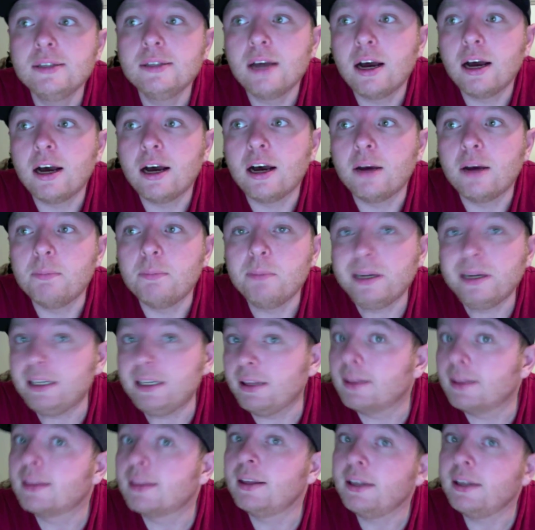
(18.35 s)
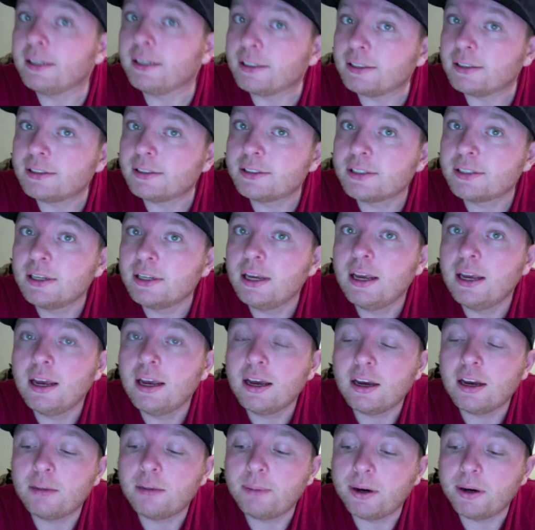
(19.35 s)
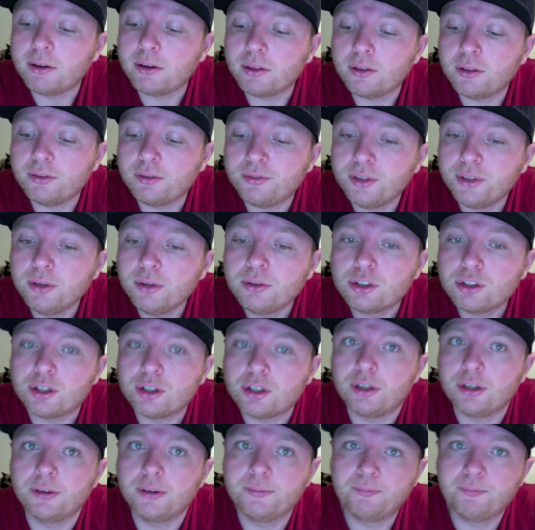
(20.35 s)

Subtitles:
many things about the future.